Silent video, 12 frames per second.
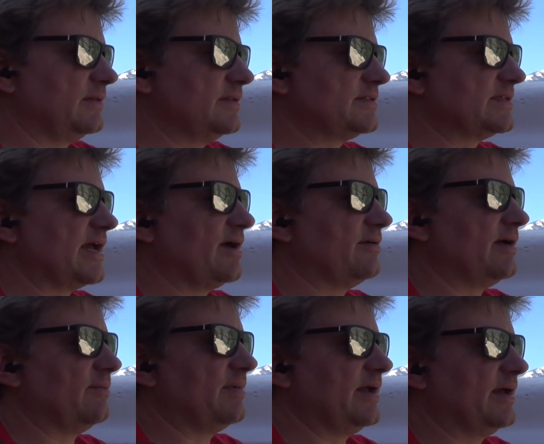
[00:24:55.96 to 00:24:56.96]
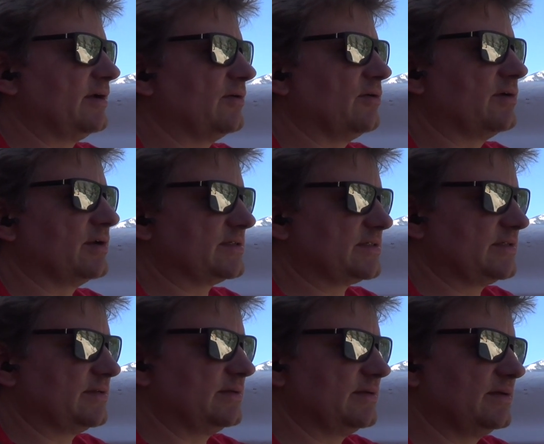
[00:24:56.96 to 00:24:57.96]
the Sound out by Anacortes,
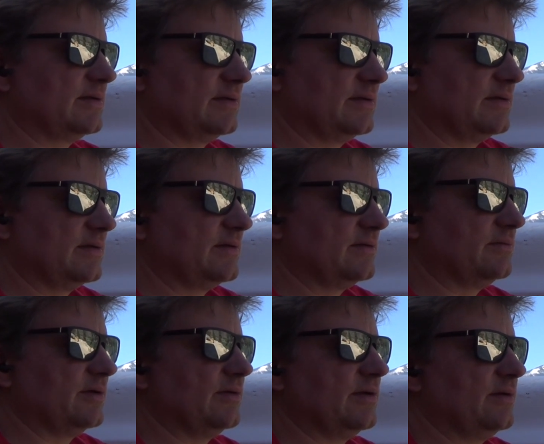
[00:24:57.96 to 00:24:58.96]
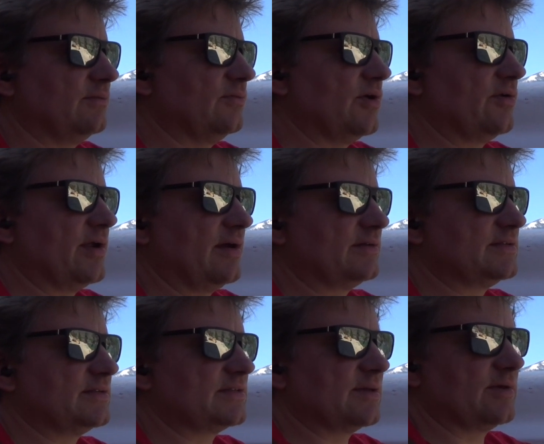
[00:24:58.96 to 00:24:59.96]
and we rowed out
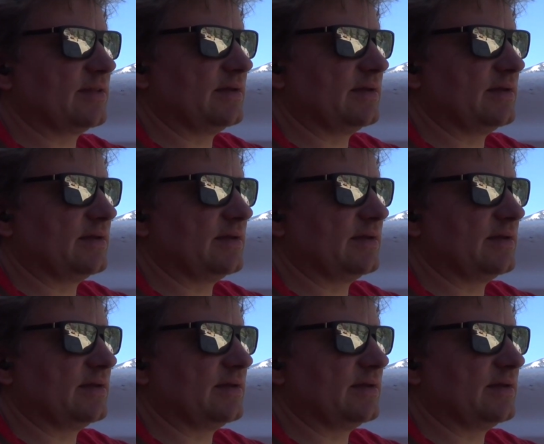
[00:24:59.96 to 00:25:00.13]
to some of